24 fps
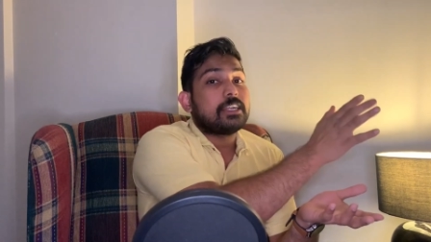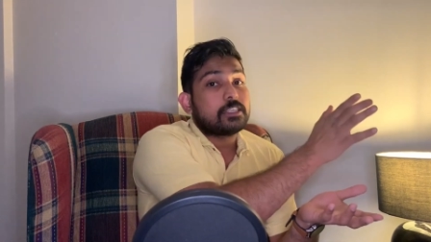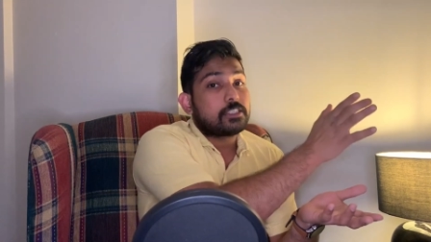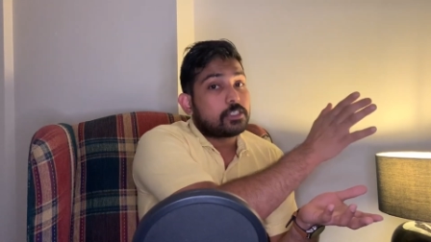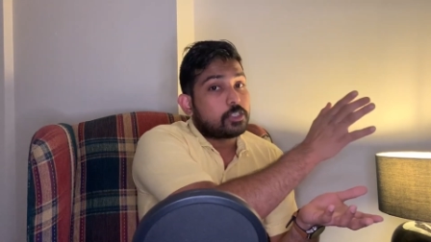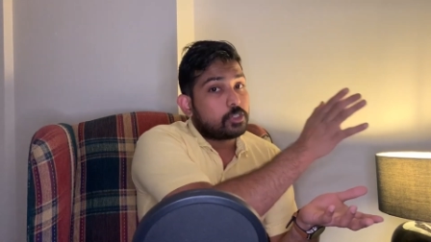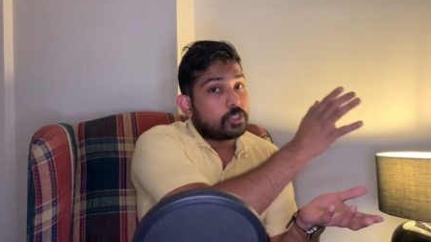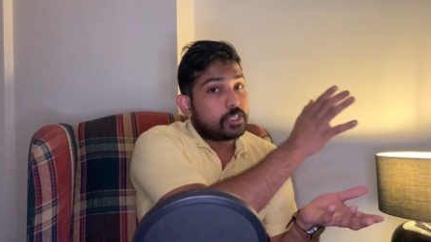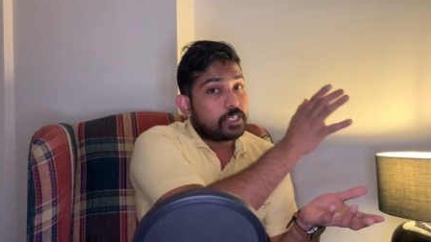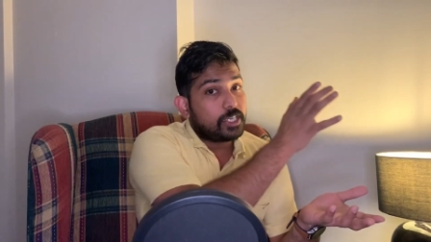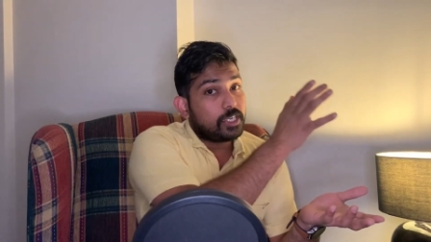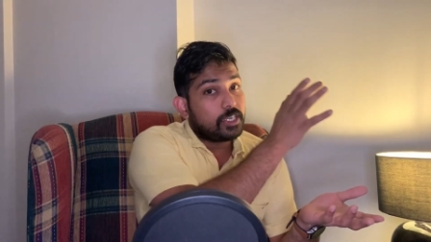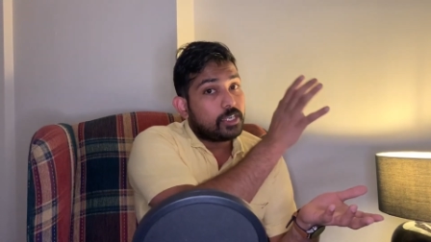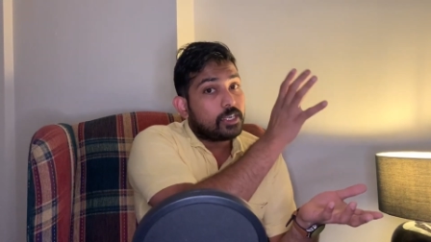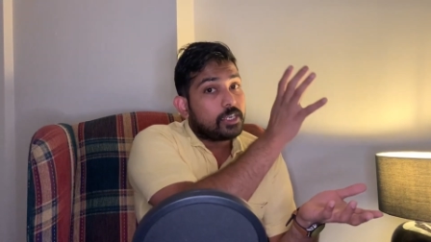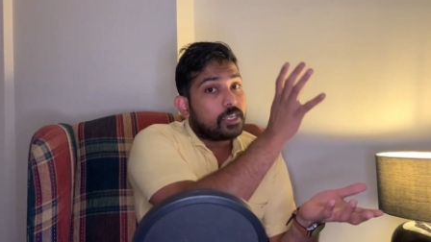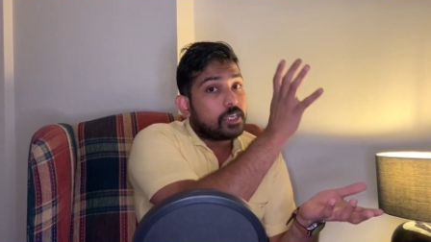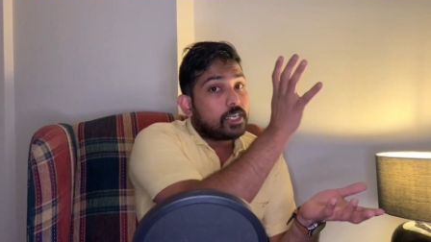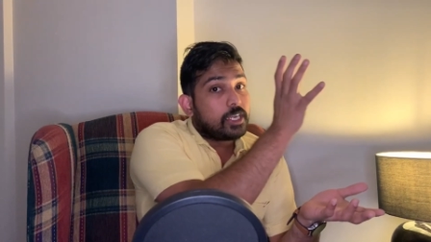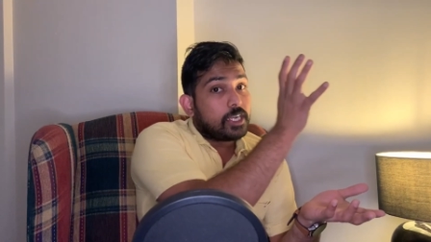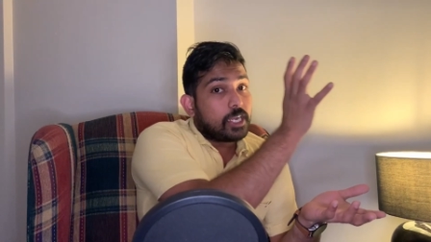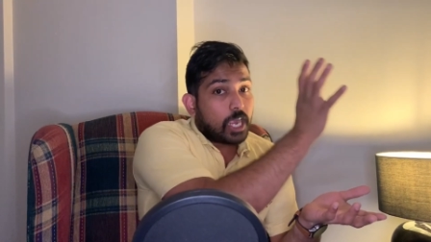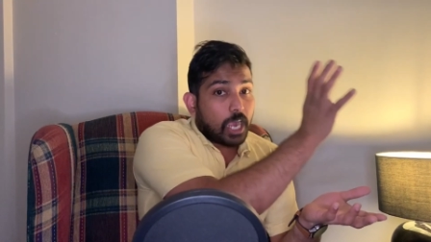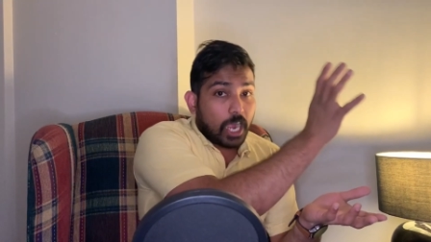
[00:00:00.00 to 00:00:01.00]
to the
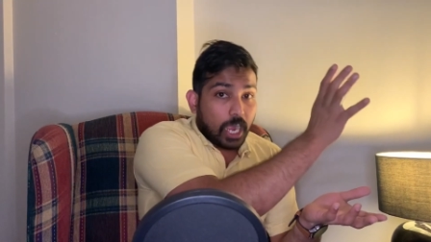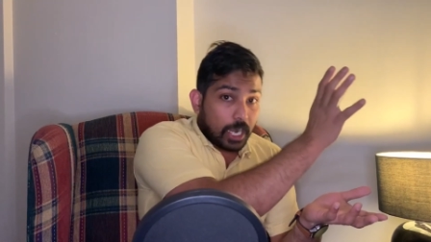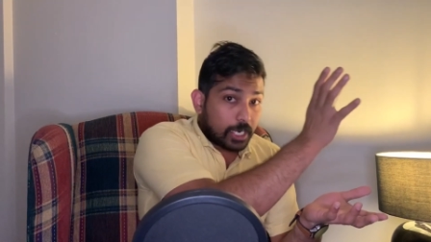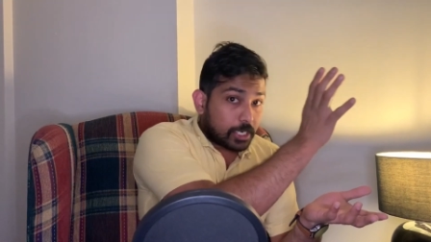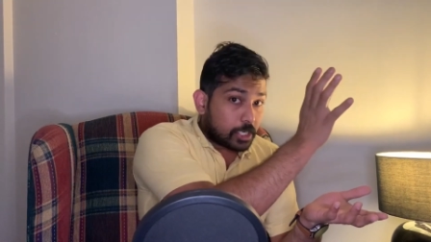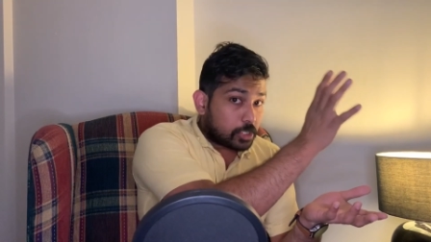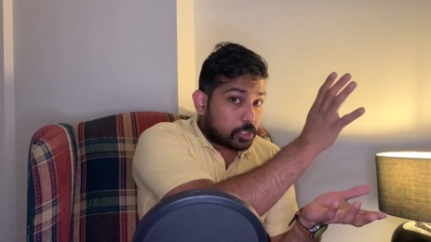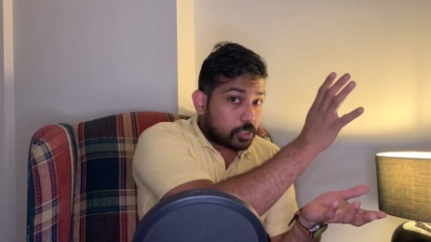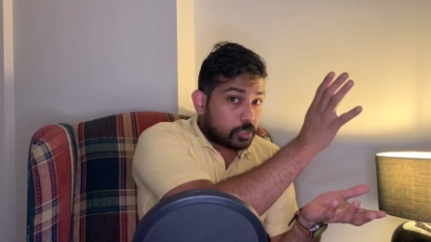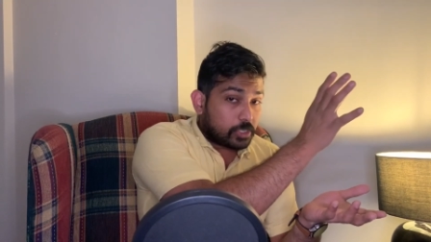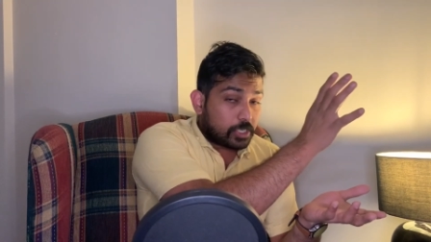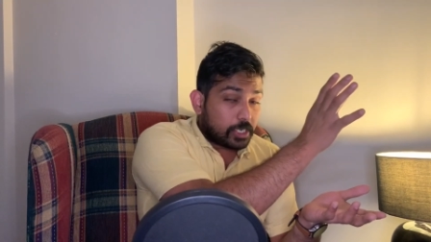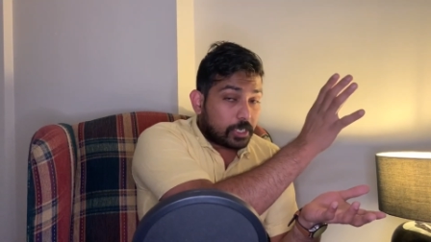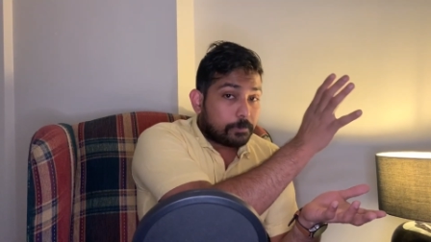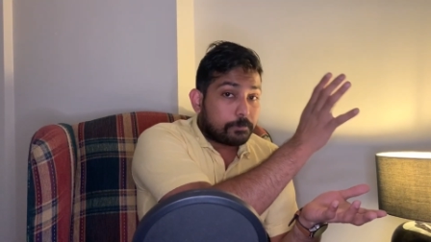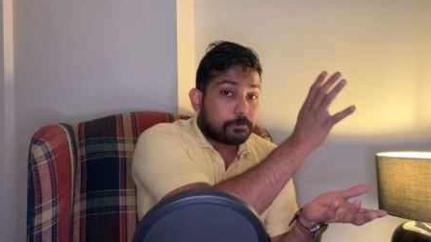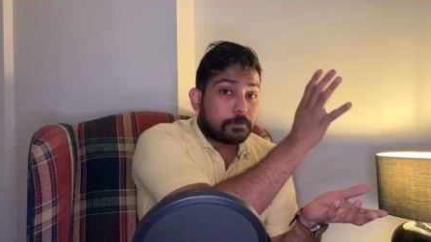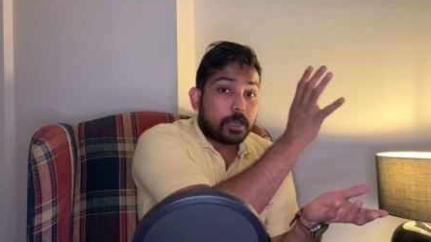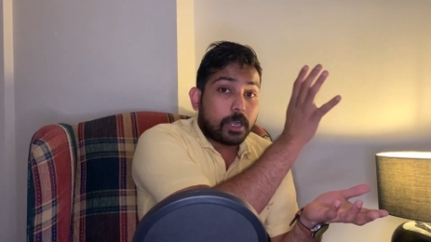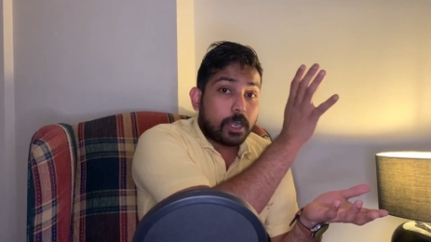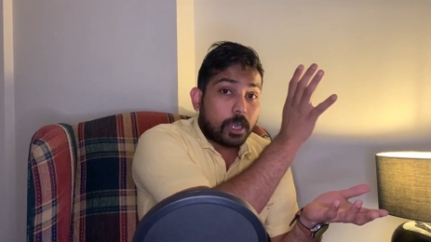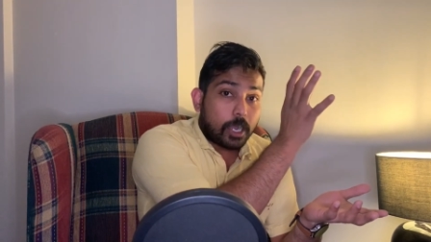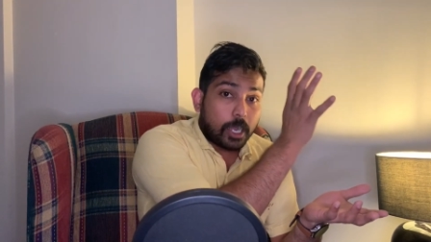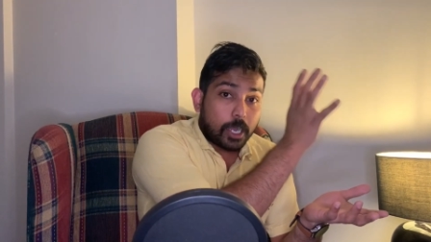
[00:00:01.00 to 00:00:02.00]

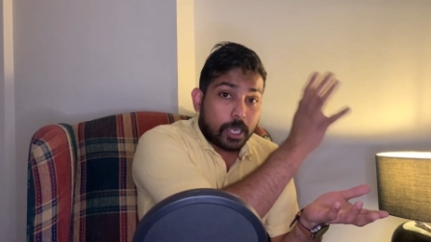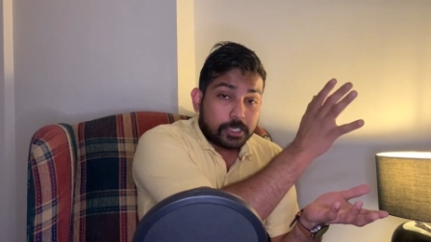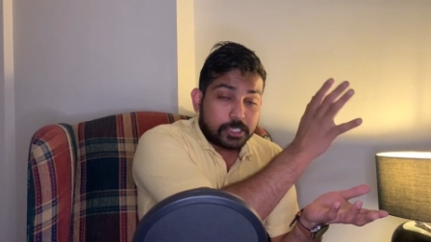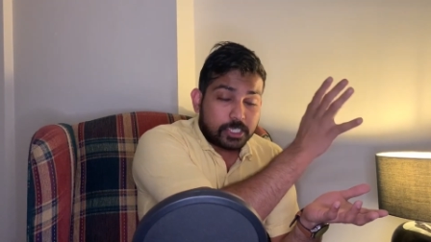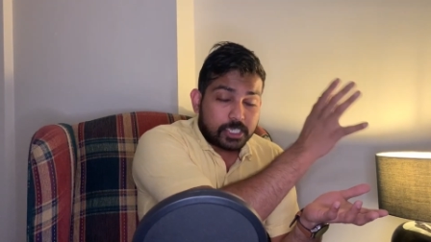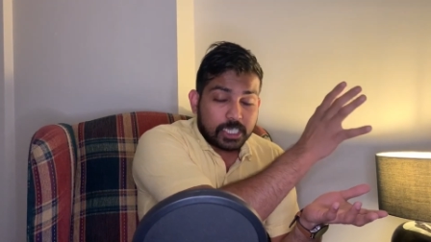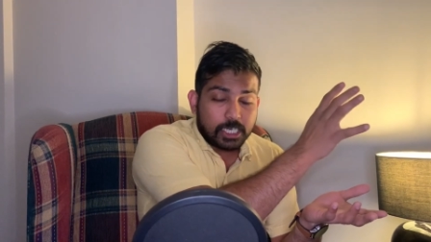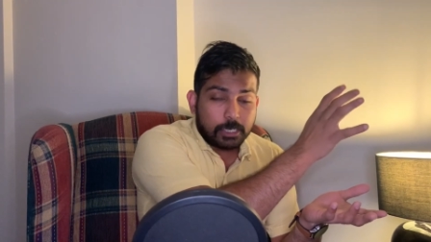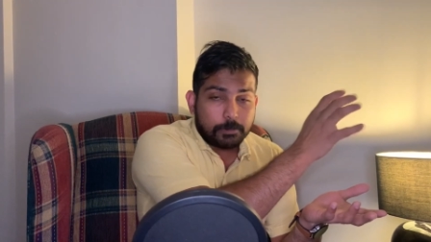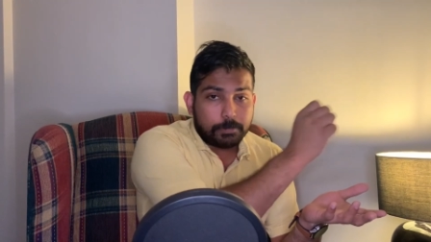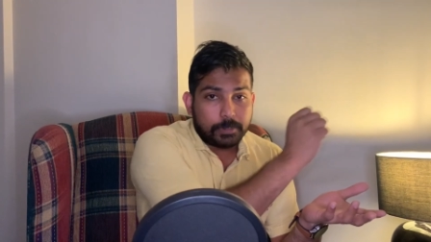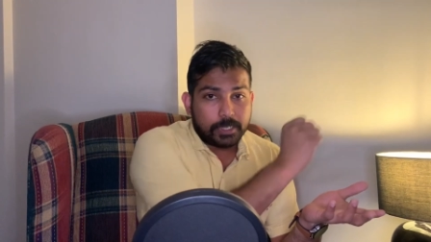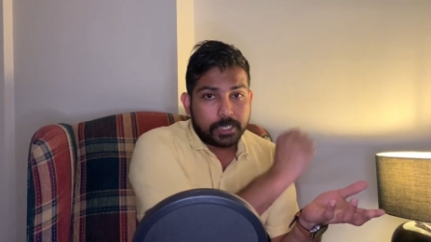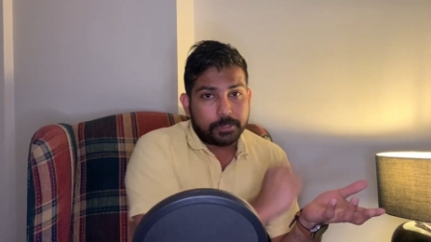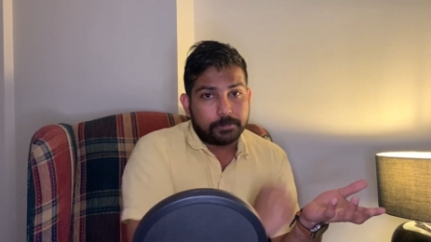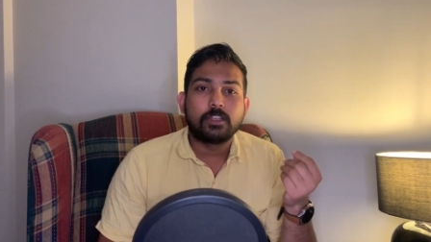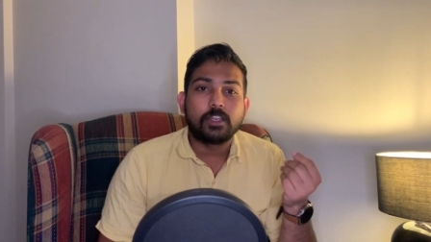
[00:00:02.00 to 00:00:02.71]
GDP.